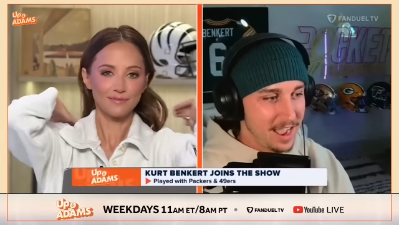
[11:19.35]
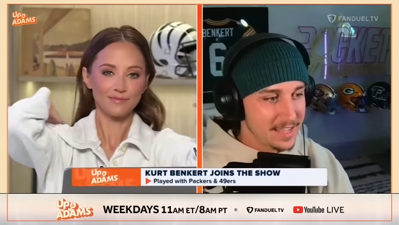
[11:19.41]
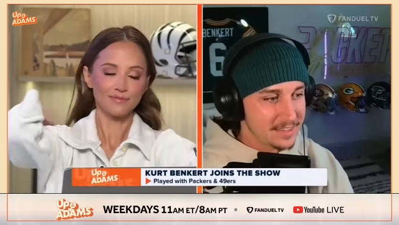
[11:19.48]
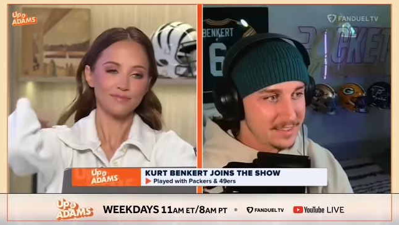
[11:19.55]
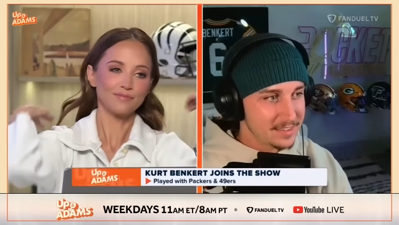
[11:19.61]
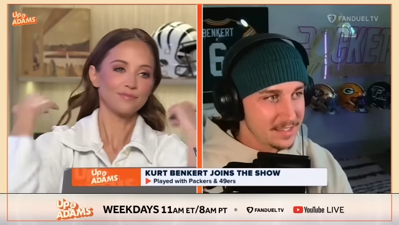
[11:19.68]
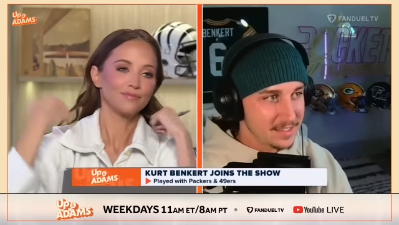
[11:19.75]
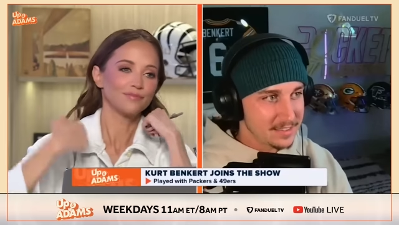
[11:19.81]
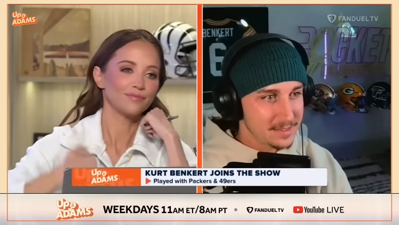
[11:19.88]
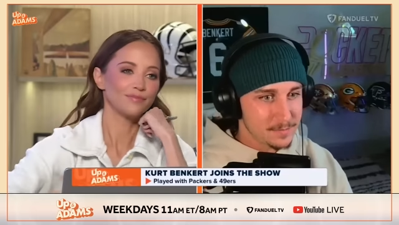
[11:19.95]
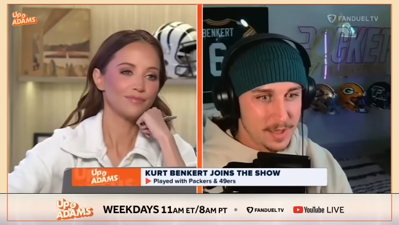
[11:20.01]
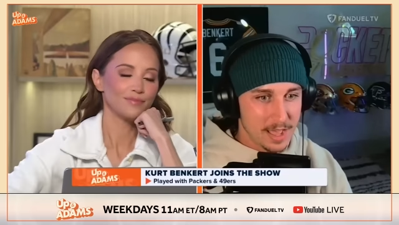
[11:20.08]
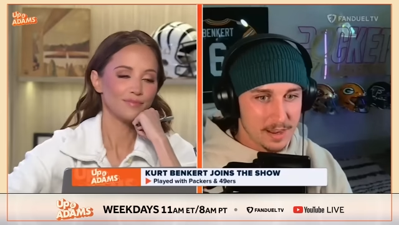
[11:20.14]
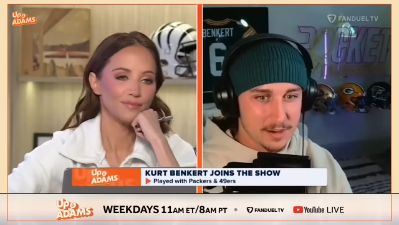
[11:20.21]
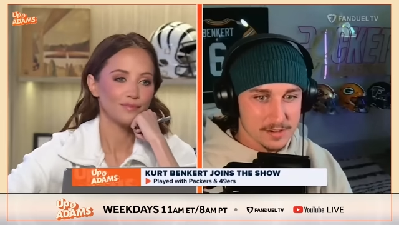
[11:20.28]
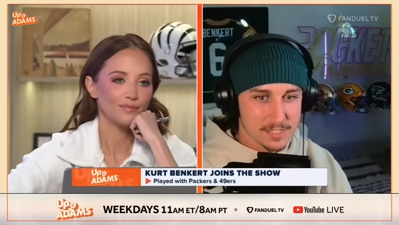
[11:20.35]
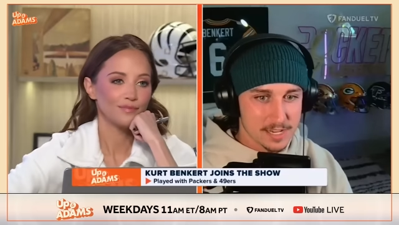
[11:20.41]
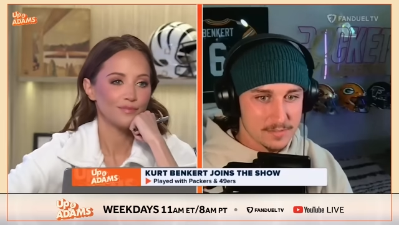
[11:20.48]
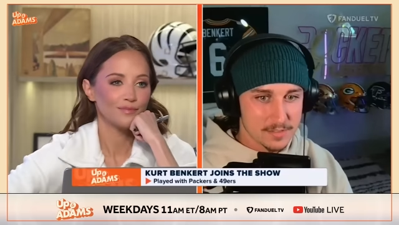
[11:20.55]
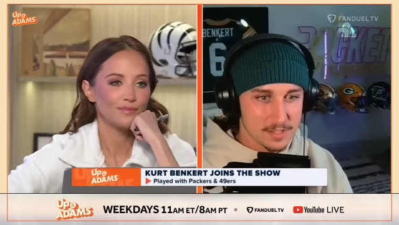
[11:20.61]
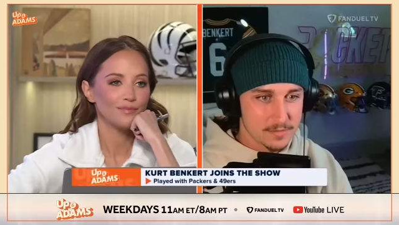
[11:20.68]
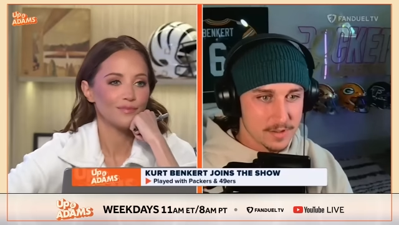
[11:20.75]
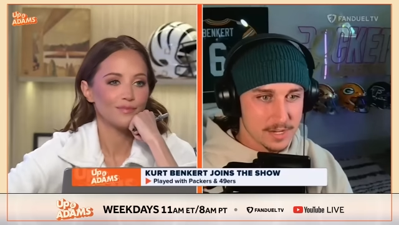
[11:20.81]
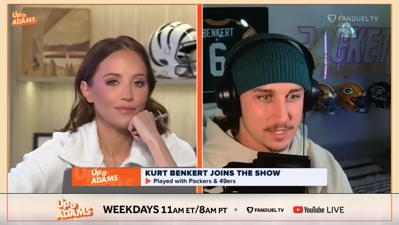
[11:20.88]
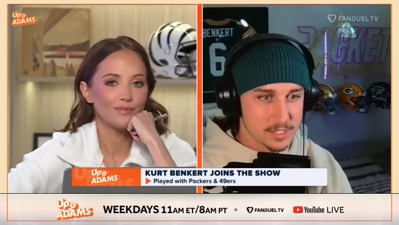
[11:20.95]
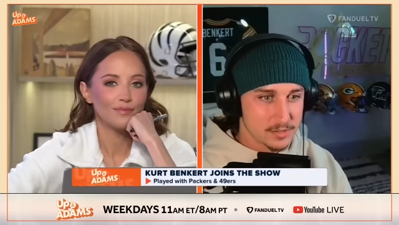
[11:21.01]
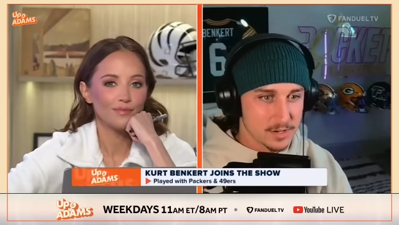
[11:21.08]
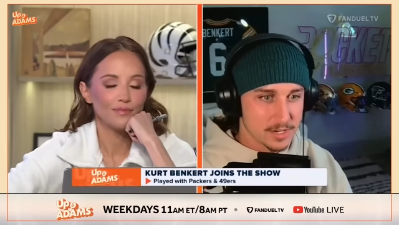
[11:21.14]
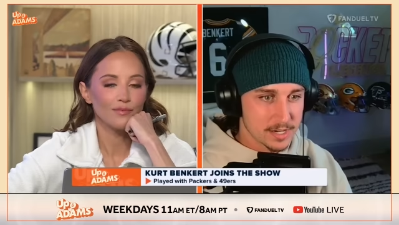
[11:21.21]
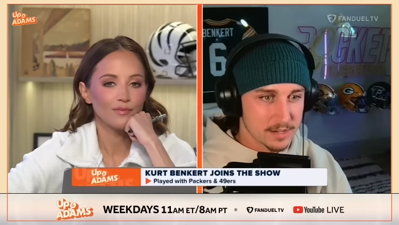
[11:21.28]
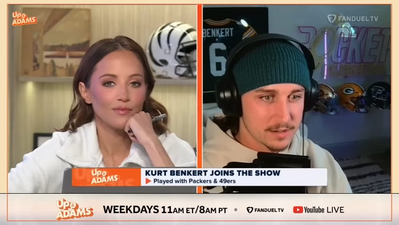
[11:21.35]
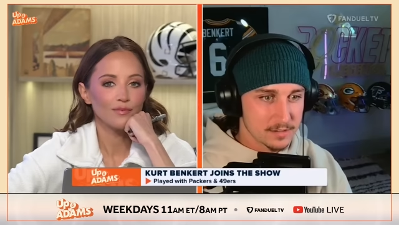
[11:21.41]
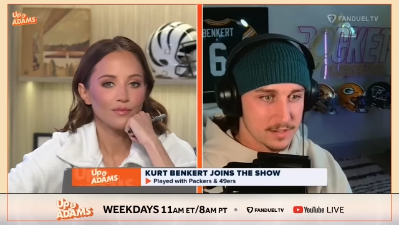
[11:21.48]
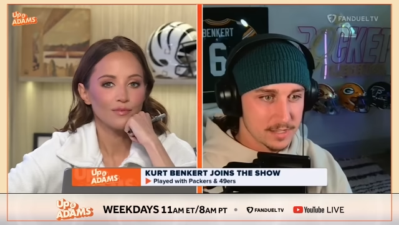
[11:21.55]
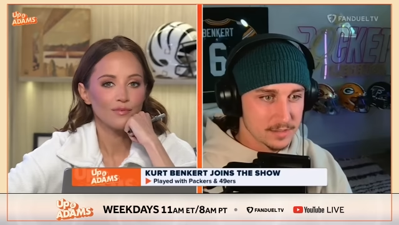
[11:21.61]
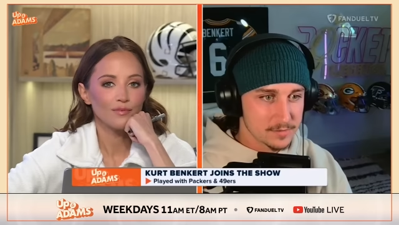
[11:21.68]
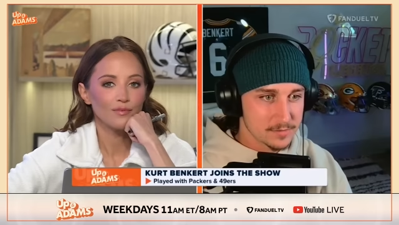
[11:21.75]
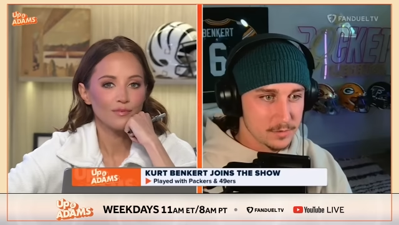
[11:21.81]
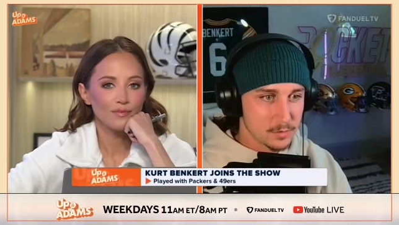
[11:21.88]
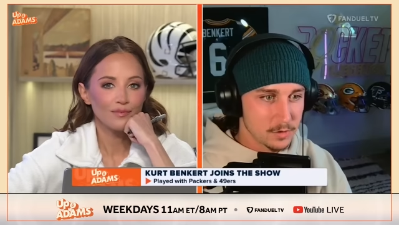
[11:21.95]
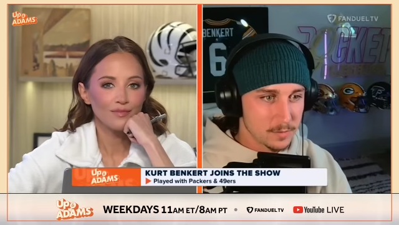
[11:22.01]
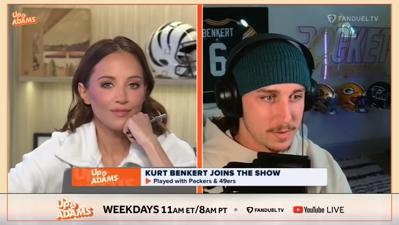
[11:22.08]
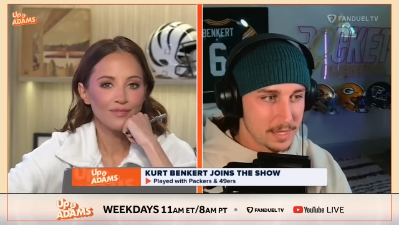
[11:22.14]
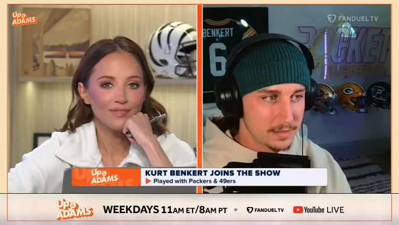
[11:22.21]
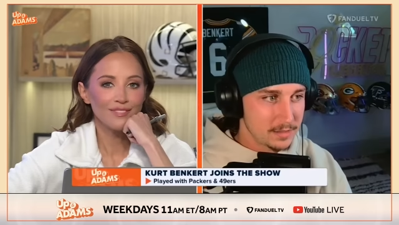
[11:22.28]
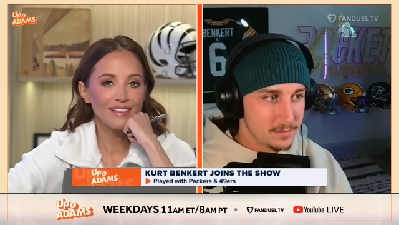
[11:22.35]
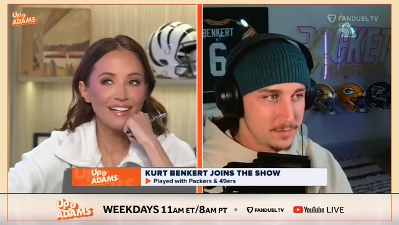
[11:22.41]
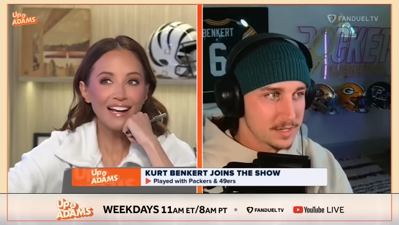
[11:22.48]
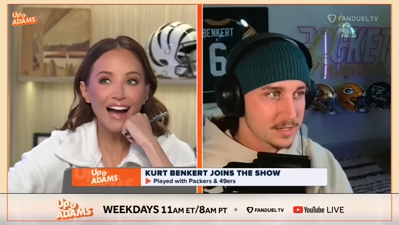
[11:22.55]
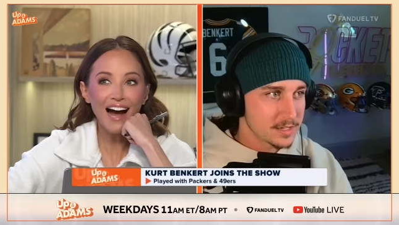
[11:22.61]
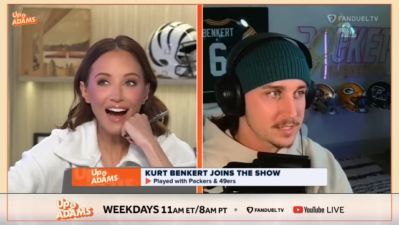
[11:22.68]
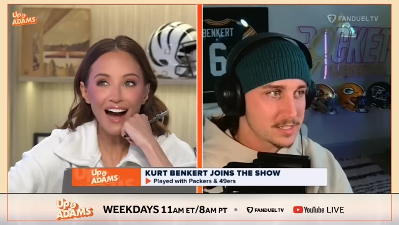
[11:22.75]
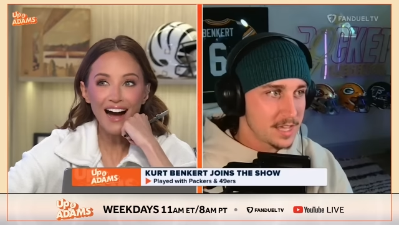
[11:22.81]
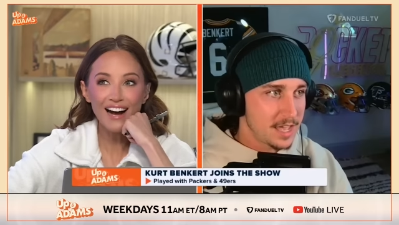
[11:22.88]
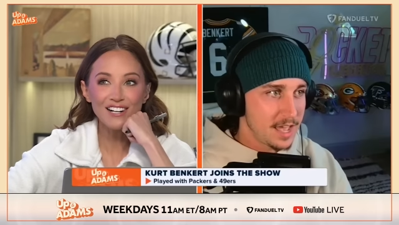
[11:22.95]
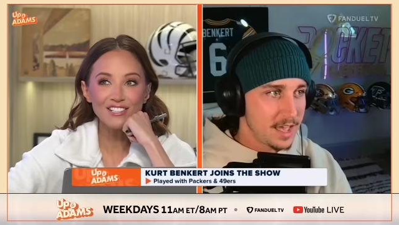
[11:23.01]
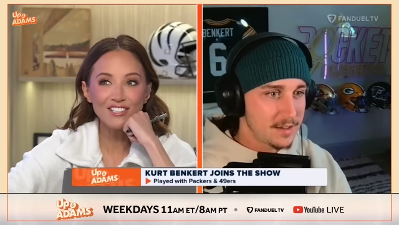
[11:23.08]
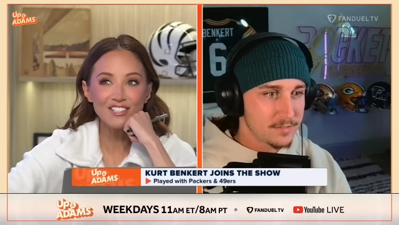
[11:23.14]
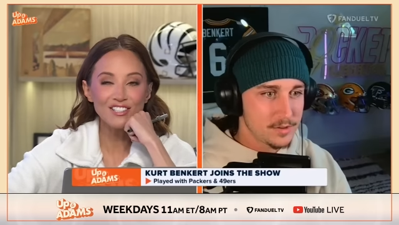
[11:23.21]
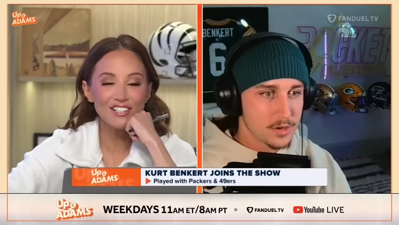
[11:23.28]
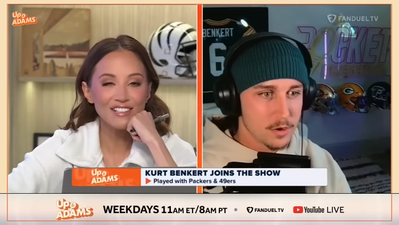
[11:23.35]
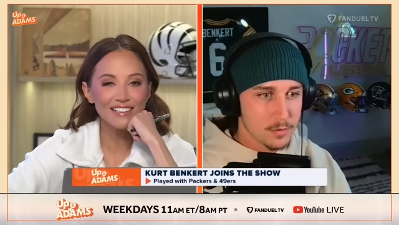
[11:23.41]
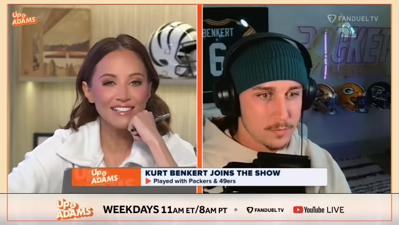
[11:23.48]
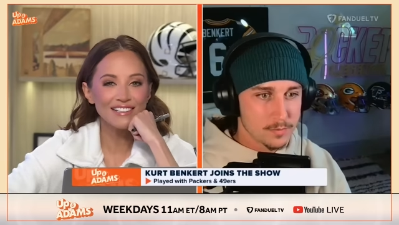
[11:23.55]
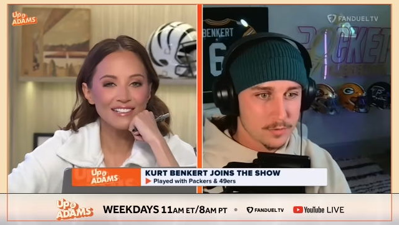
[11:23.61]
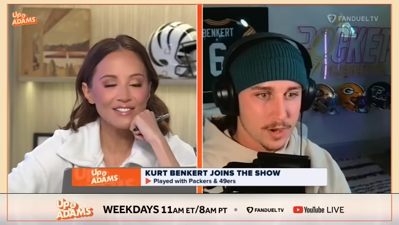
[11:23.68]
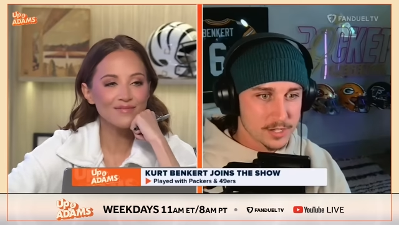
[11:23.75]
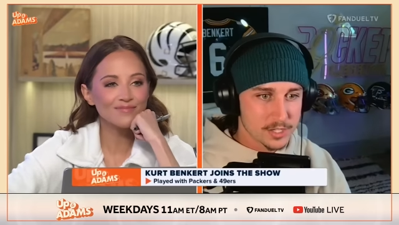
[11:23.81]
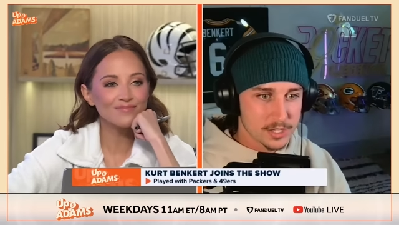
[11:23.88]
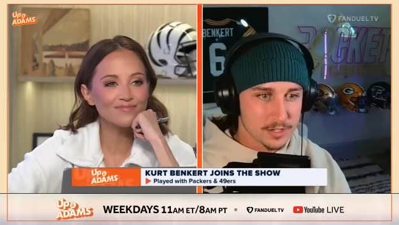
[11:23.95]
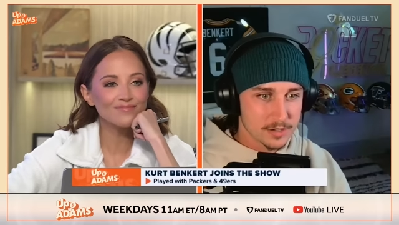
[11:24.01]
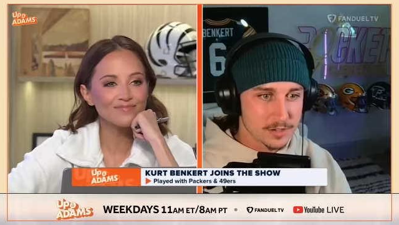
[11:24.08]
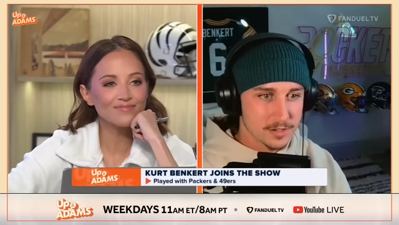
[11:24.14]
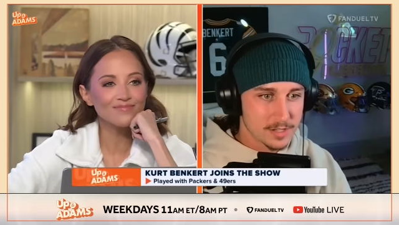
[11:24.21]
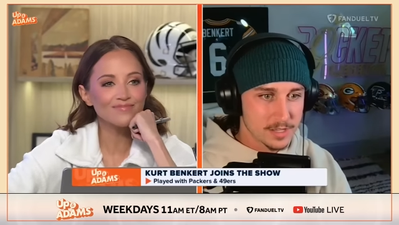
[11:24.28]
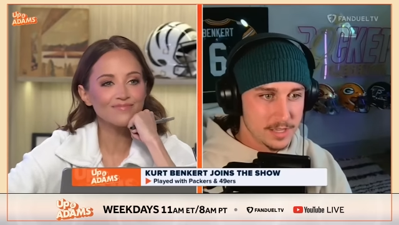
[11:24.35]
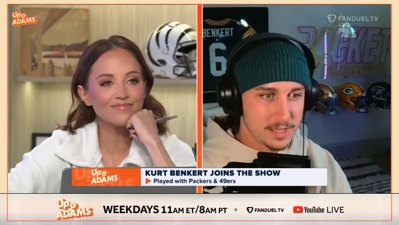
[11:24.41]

Speaker 1: I think the Packers have the advantage right now, and LaFleur, mainly because they have no pressure.